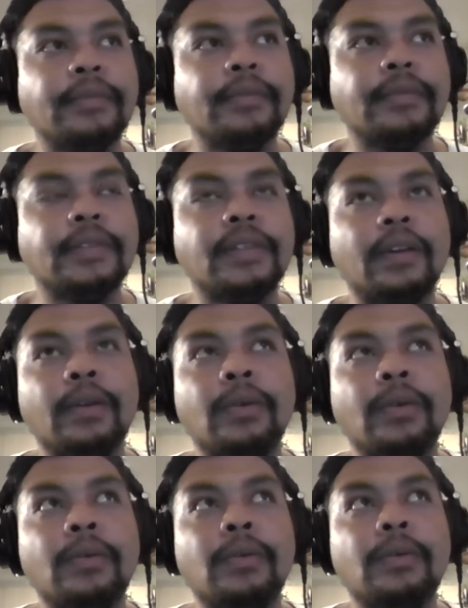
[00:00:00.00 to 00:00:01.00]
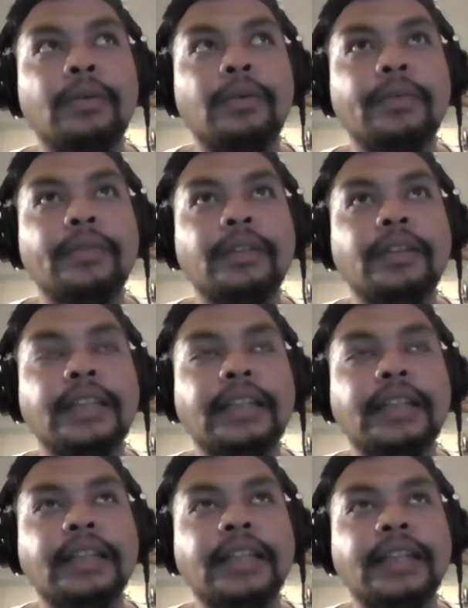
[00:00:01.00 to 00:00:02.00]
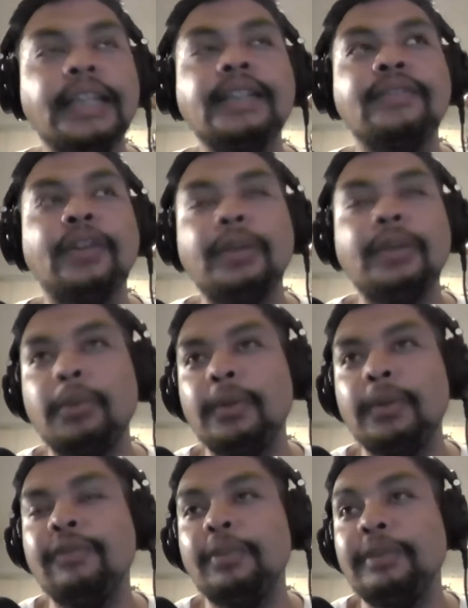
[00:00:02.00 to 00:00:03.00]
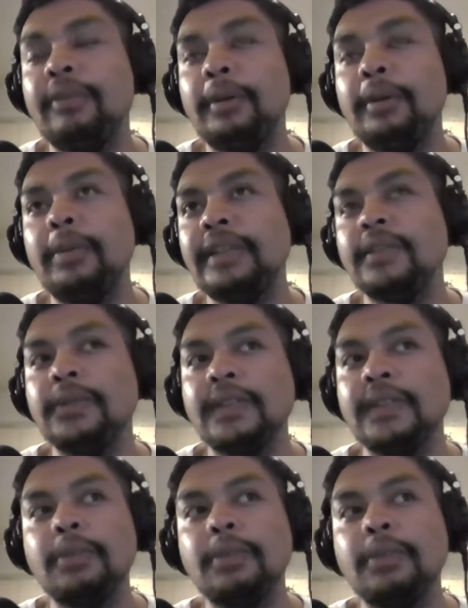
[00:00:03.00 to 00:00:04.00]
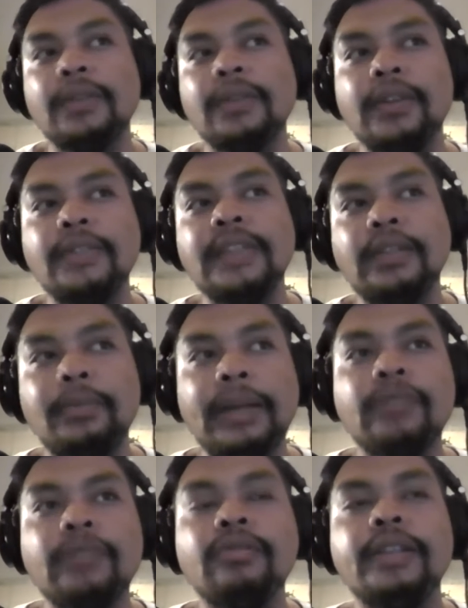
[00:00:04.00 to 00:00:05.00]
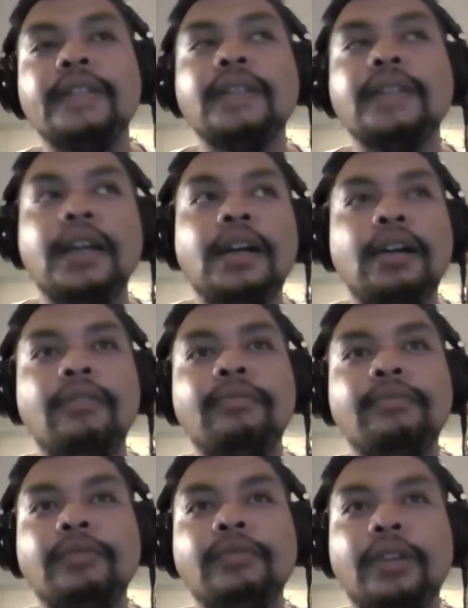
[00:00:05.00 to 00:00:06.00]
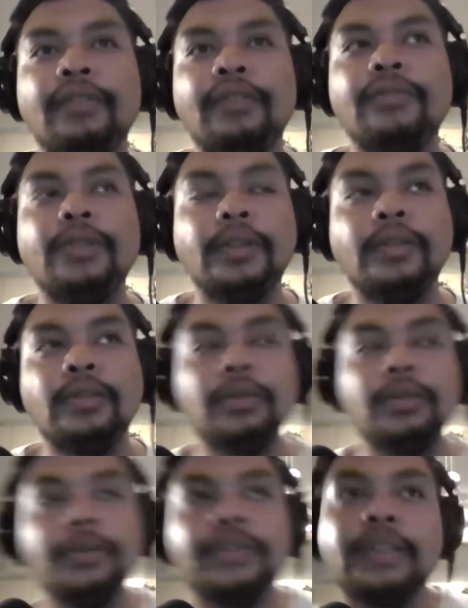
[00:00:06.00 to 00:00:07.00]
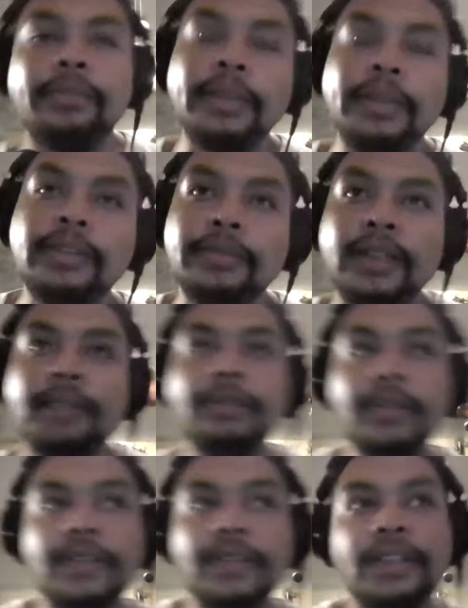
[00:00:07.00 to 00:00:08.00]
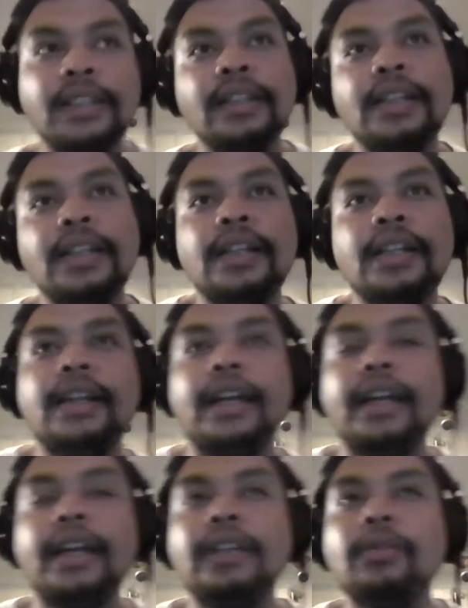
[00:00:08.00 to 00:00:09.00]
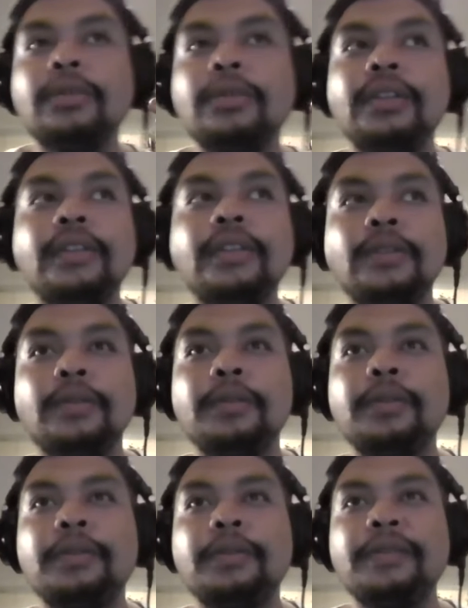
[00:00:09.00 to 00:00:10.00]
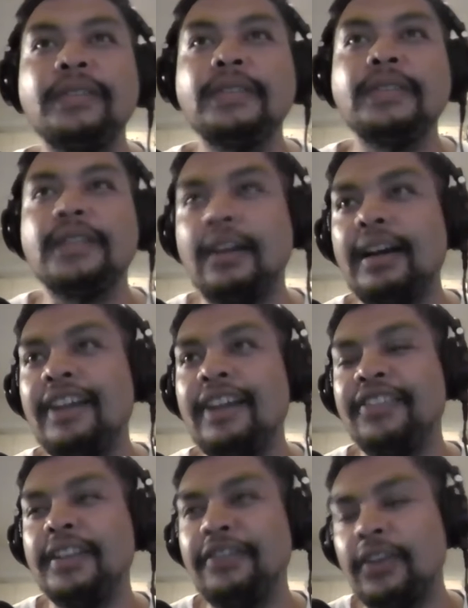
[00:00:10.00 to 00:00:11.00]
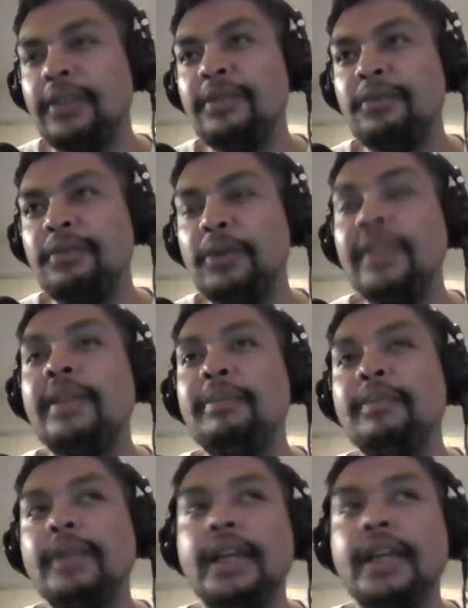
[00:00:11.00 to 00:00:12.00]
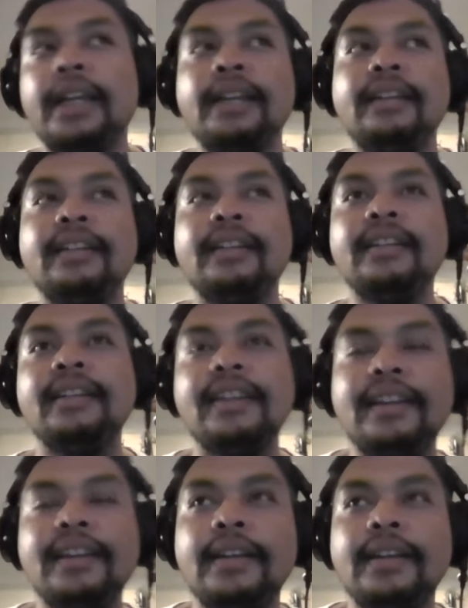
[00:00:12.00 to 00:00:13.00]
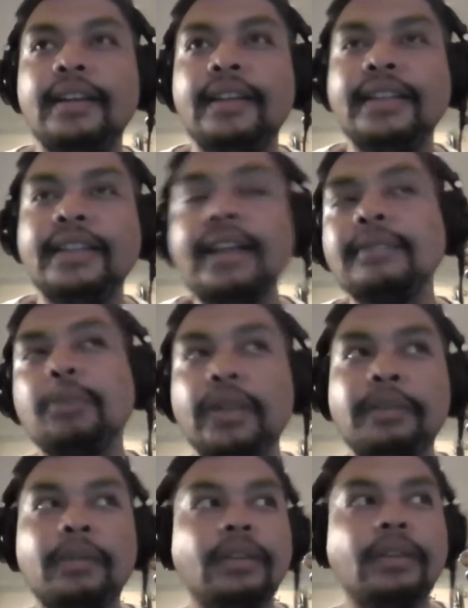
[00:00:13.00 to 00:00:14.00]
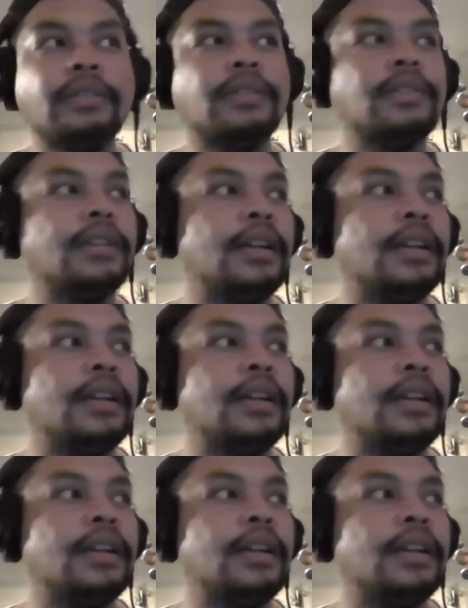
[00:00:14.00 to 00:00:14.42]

so it is very important for me from a practical standpoint to understand the boundaries of the tools and the medium that I'm using in order to start having fun with them. And that's pretty much